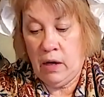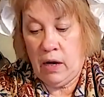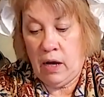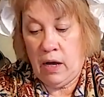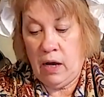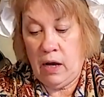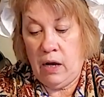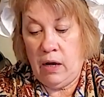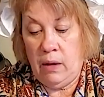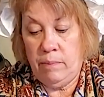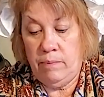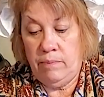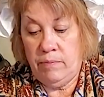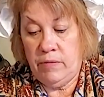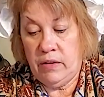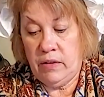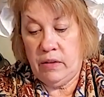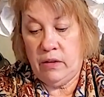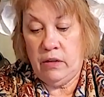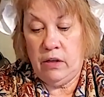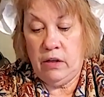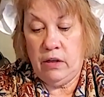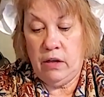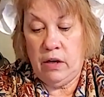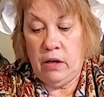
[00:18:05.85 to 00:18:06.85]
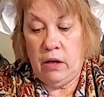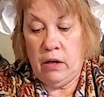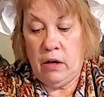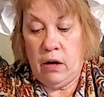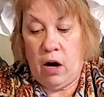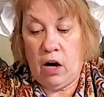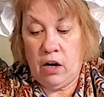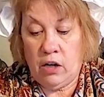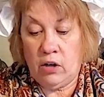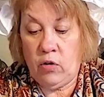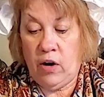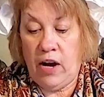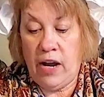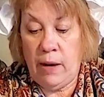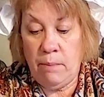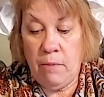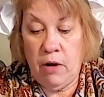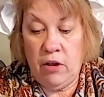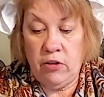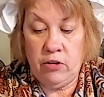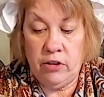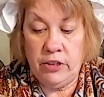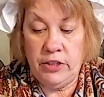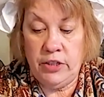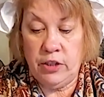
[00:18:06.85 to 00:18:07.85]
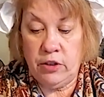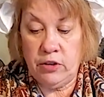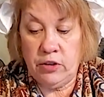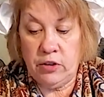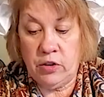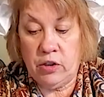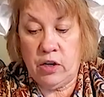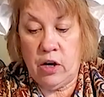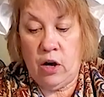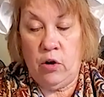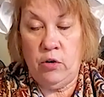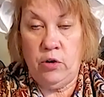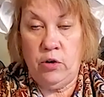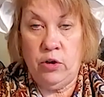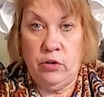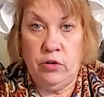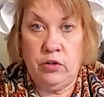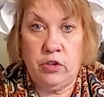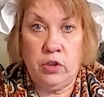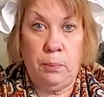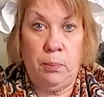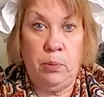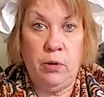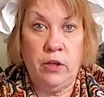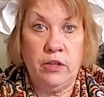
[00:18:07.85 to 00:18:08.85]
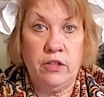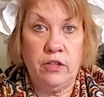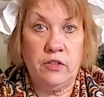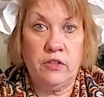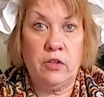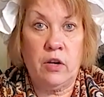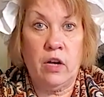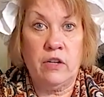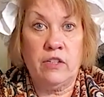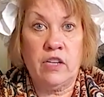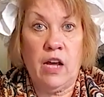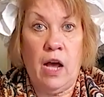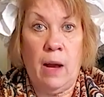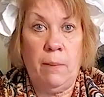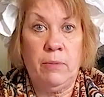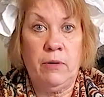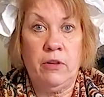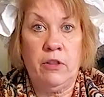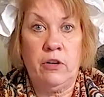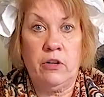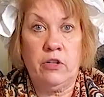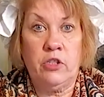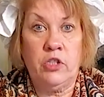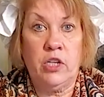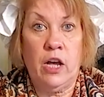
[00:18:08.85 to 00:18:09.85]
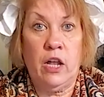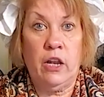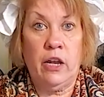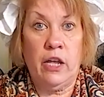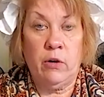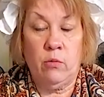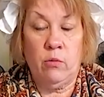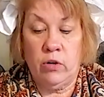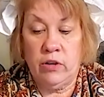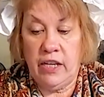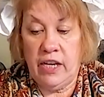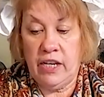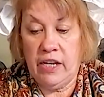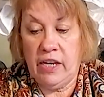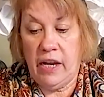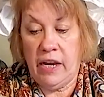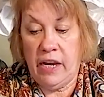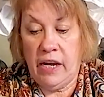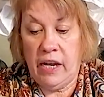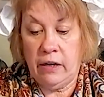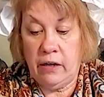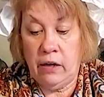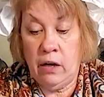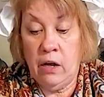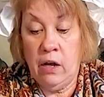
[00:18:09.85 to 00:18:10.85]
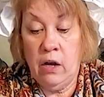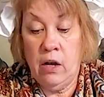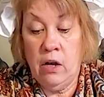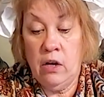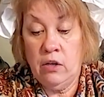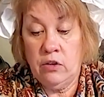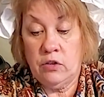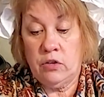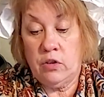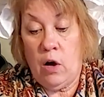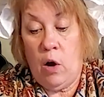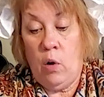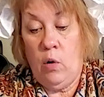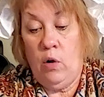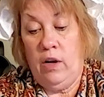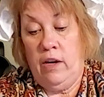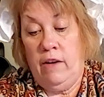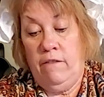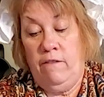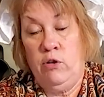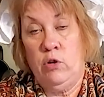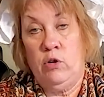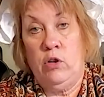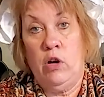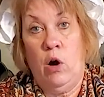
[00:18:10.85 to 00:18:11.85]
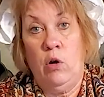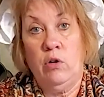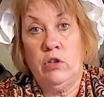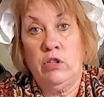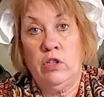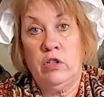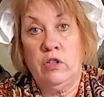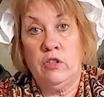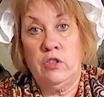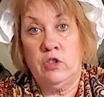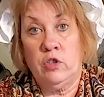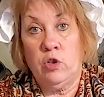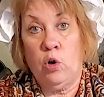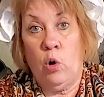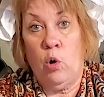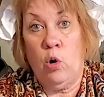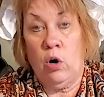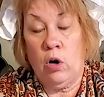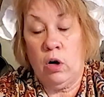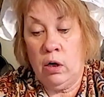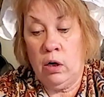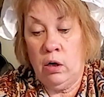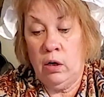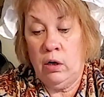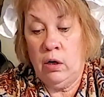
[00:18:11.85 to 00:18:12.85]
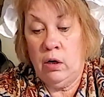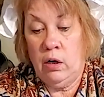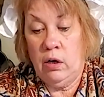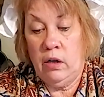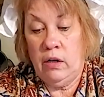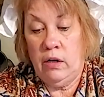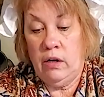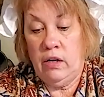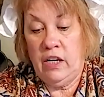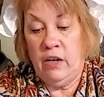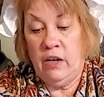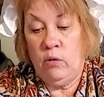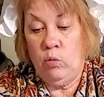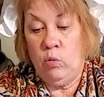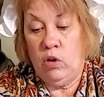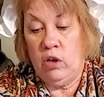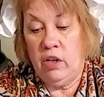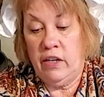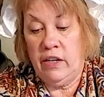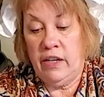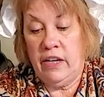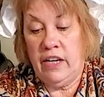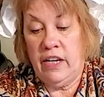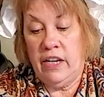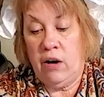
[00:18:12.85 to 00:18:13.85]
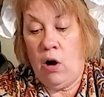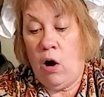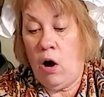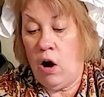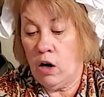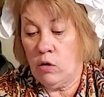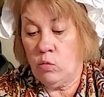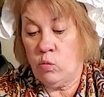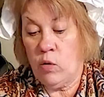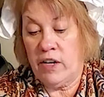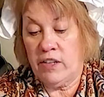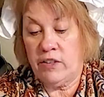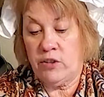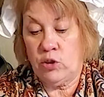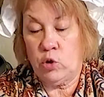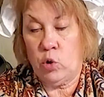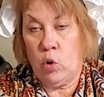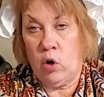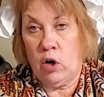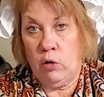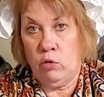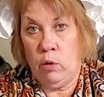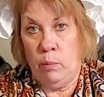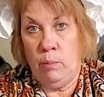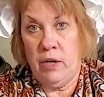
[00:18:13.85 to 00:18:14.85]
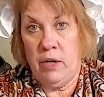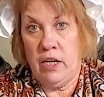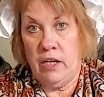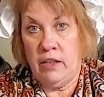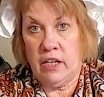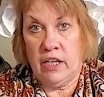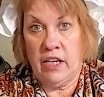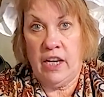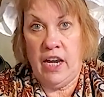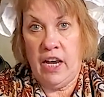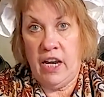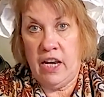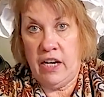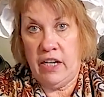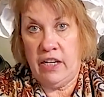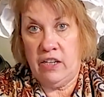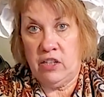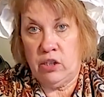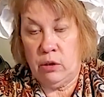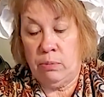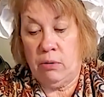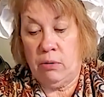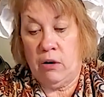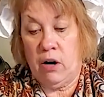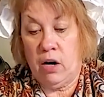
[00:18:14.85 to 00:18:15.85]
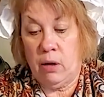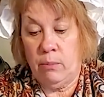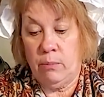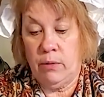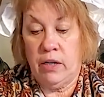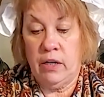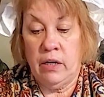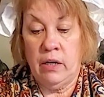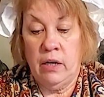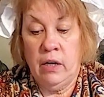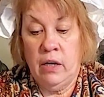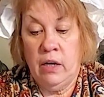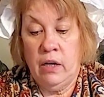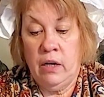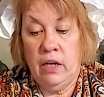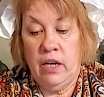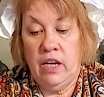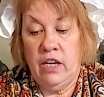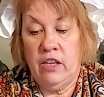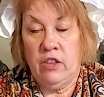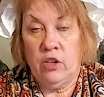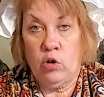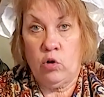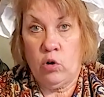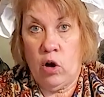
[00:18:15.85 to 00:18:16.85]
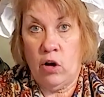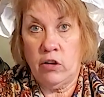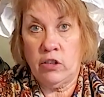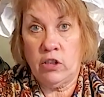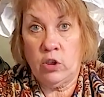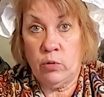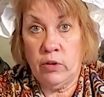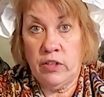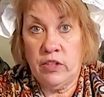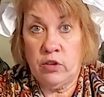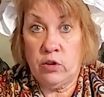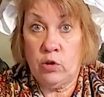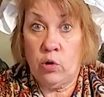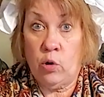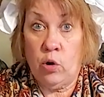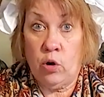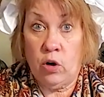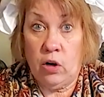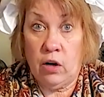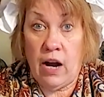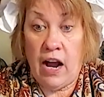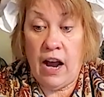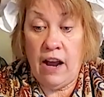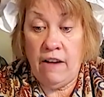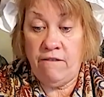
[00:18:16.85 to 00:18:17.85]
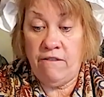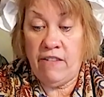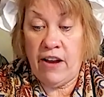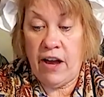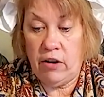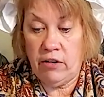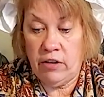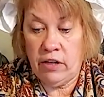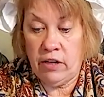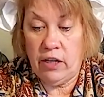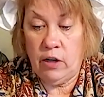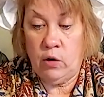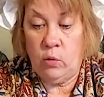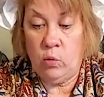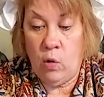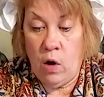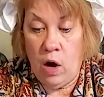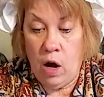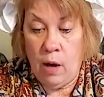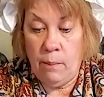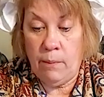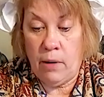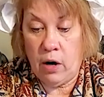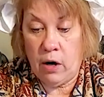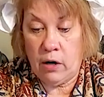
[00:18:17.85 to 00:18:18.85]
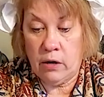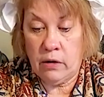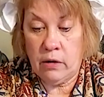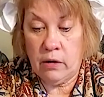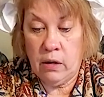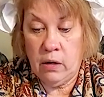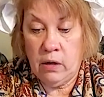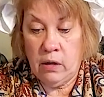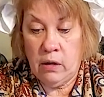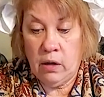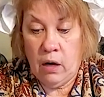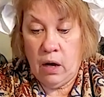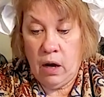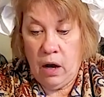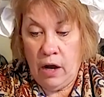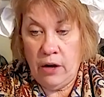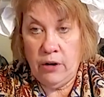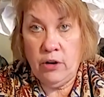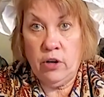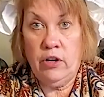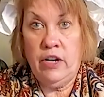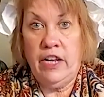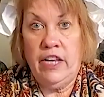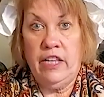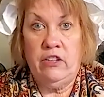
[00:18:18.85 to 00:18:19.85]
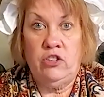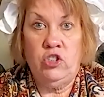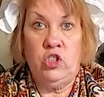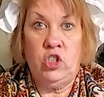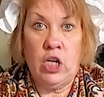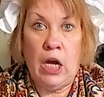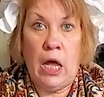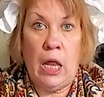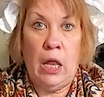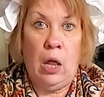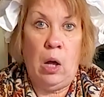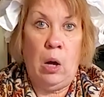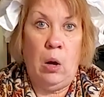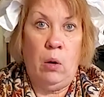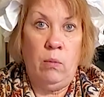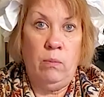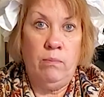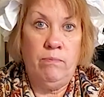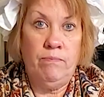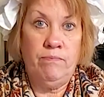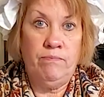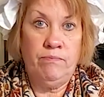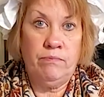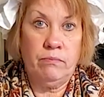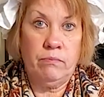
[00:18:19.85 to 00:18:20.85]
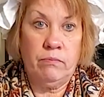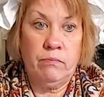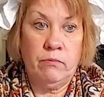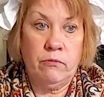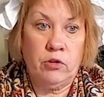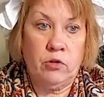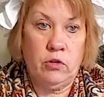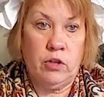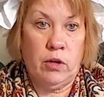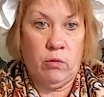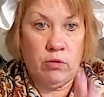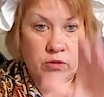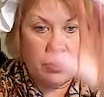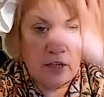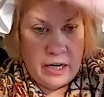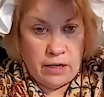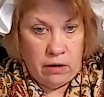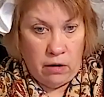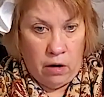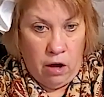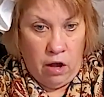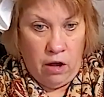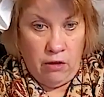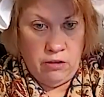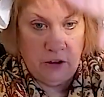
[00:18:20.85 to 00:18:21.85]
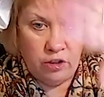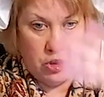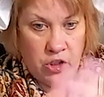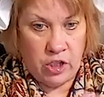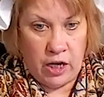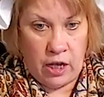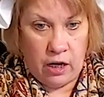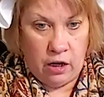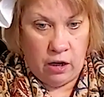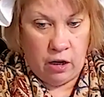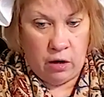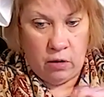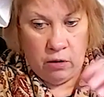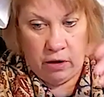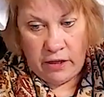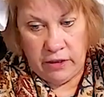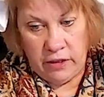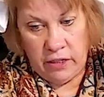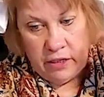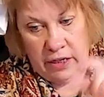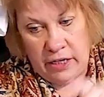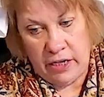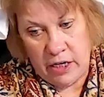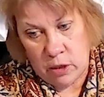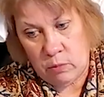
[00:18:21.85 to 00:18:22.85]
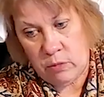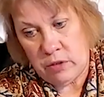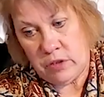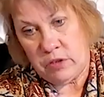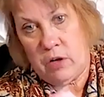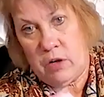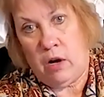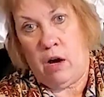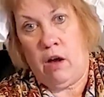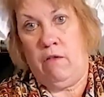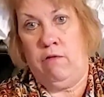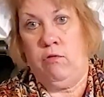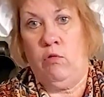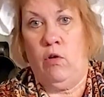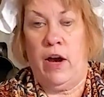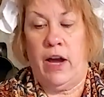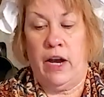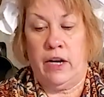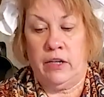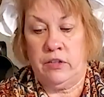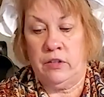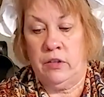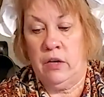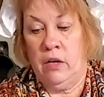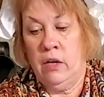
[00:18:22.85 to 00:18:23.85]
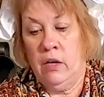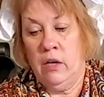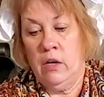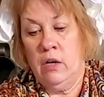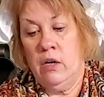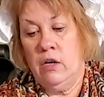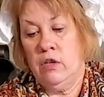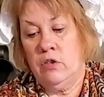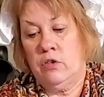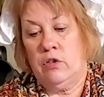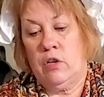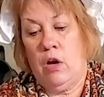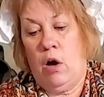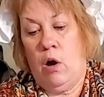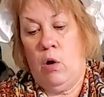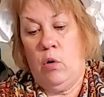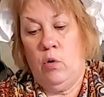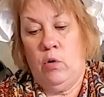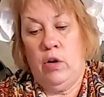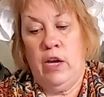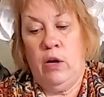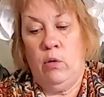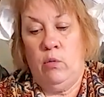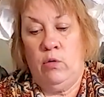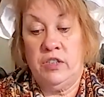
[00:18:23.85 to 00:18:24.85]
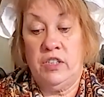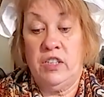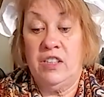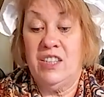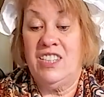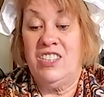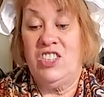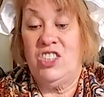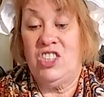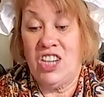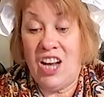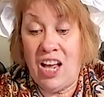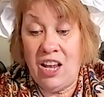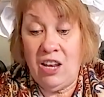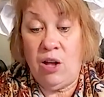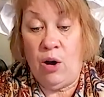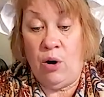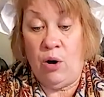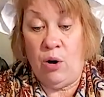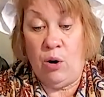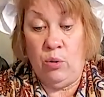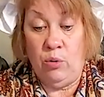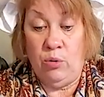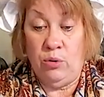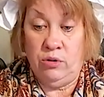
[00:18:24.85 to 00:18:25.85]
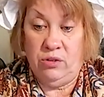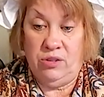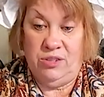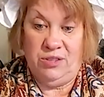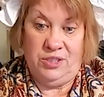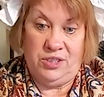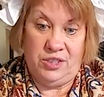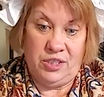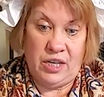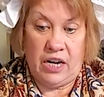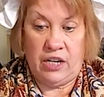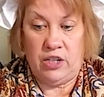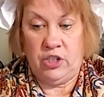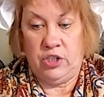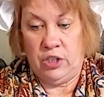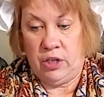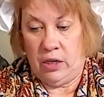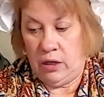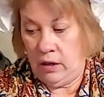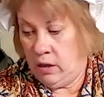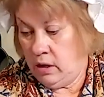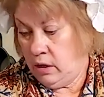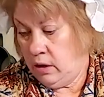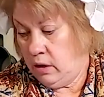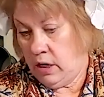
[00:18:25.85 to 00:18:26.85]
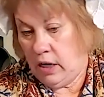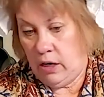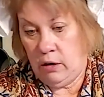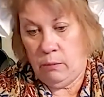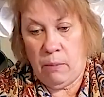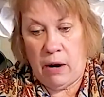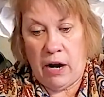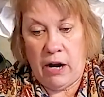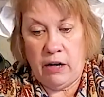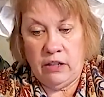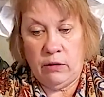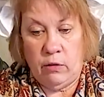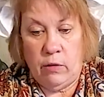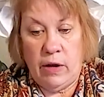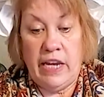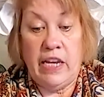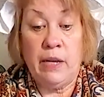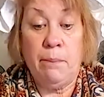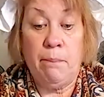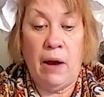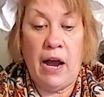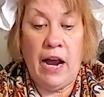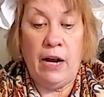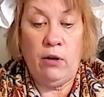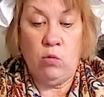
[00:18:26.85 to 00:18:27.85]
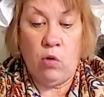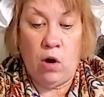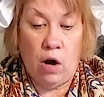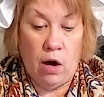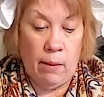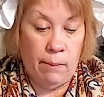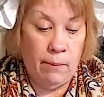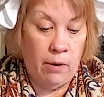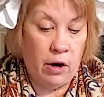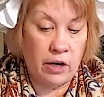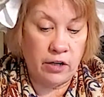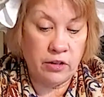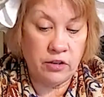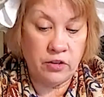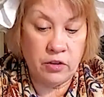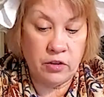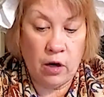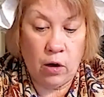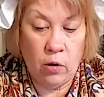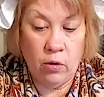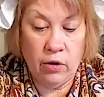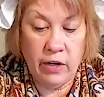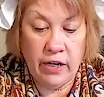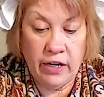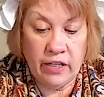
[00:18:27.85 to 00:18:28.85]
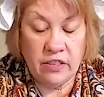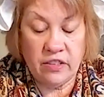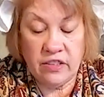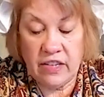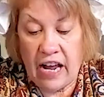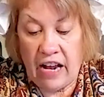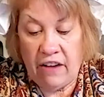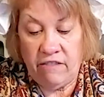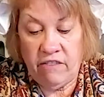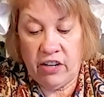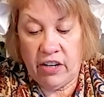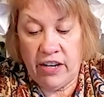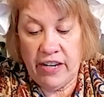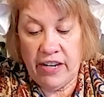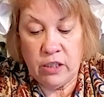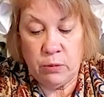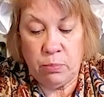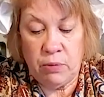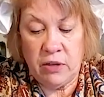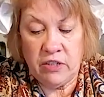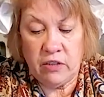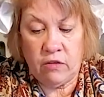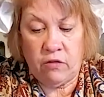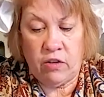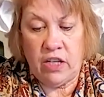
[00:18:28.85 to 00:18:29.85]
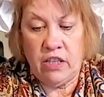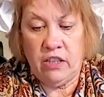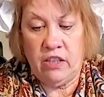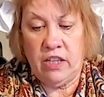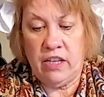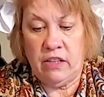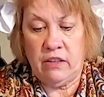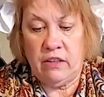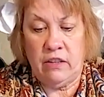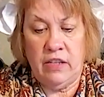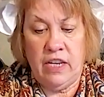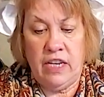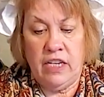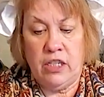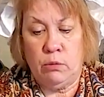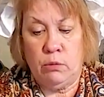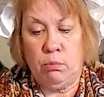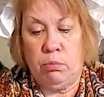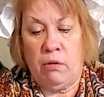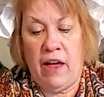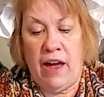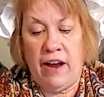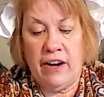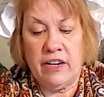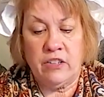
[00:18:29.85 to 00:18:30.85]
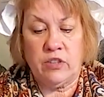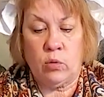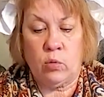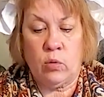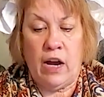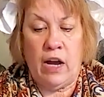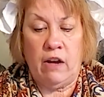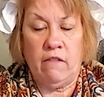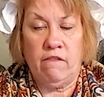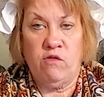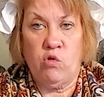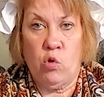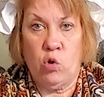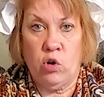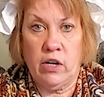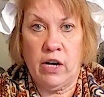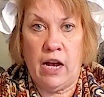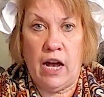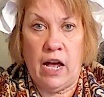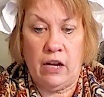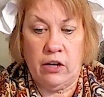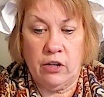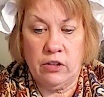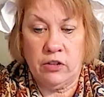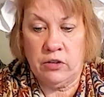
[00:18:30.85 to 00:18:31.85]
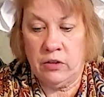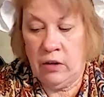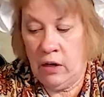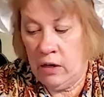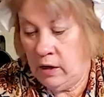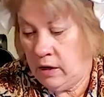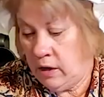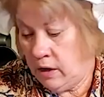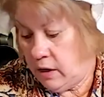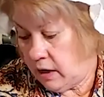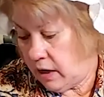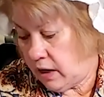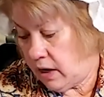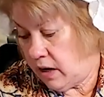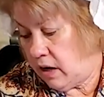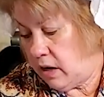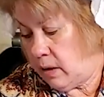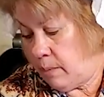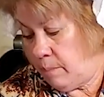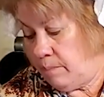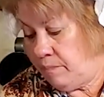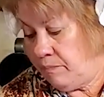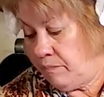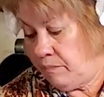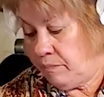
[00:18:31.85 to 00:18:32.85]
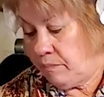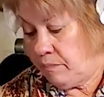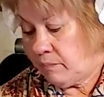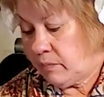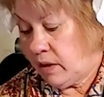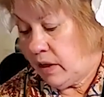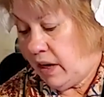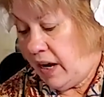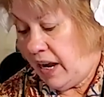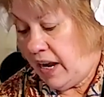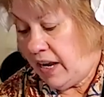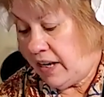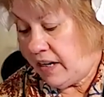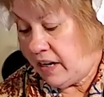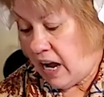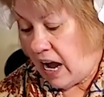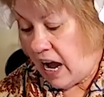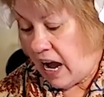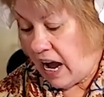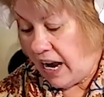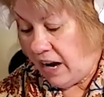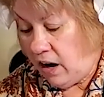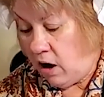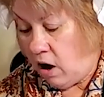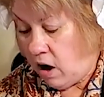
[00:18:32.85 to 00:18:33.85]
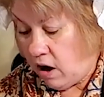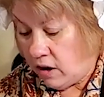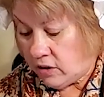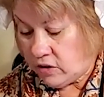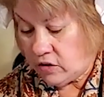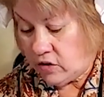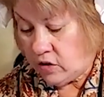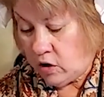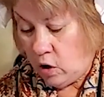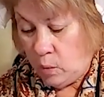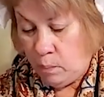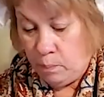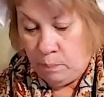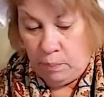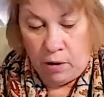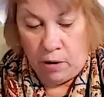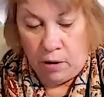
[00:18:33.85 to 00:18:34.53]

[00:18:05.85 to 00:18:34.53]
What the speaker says: Our grandmothers years ago used to put this on top of their jelly when they canned. So if you go to the store, it will, in a hardware store, it will be in the canning department. In the grocery store, I found it at Walmart underneath Jell-O. So there was like all the Jell-O, and then here was Gulf wax. So it was in the Jell-O section in my Walmart. So, and it's not very expensive. I think each block is around $4. And I also